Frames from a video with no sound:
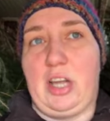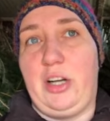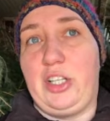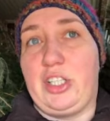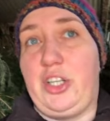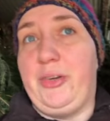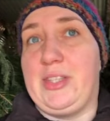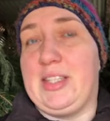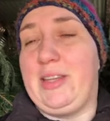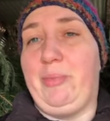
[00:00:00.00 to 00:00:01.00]
are just
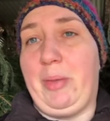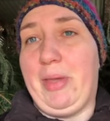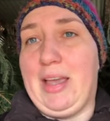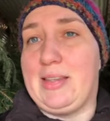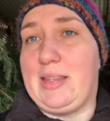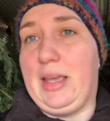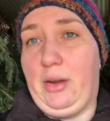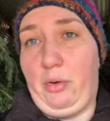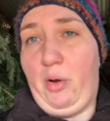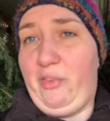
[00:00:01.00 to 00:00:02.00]
chosen simply because they
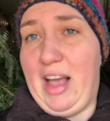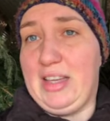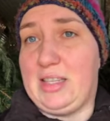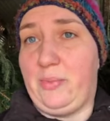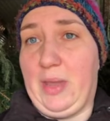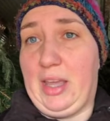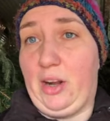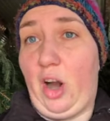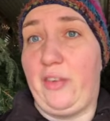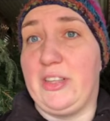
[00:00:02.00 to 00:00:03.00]
grow fast and we can
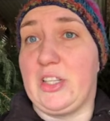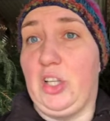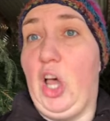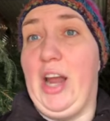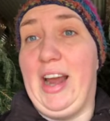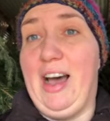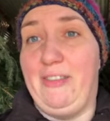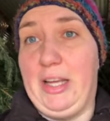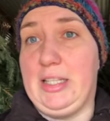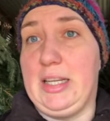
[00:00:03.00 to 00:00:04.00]
harvest a lot of
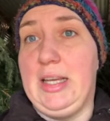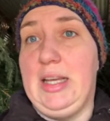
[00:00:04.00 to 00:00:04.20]
it.